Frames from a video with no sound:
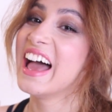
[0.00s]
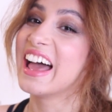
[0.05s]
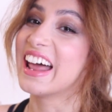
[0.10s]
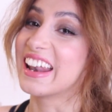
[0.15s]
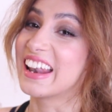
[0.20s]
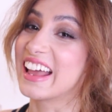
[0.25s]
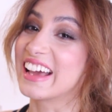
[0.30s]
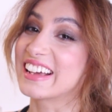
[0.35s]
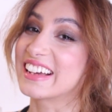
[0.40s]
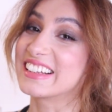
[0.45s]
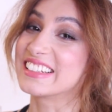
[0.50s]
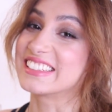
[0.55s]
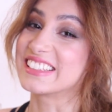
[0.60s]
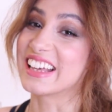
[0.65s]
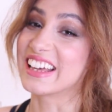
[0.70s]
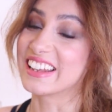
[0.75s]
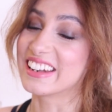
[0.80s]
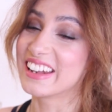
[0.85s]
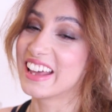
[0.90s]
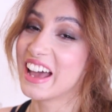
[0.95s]
And like I
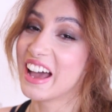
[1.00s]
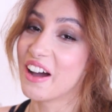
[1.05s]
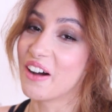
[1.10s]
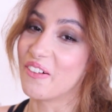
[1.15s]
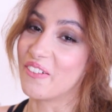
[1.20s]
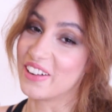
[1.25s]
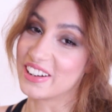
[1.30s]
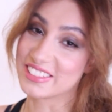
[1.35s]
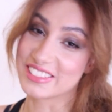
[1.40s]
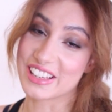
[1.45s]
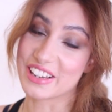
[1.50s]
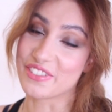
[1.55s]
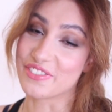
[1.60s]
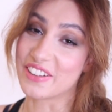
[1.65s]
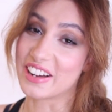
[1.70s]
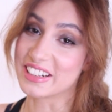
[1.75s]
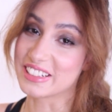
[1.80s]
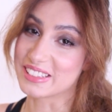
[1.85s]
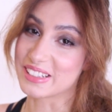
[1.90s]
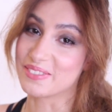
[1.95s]
said, once I
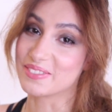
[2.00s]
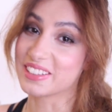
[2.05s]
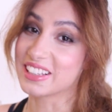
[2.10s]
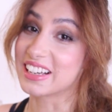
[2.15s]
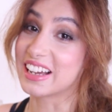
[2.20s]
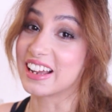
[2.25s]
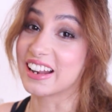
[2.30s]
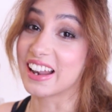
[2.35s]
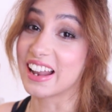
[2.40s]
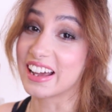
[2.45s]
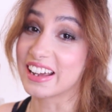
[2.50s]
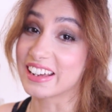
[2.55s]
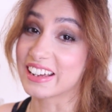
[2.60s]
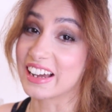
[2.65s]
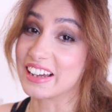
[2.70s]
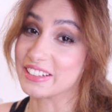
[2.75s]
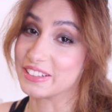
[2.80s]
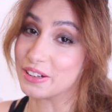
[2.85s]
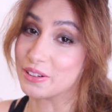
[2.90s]
find something I like, I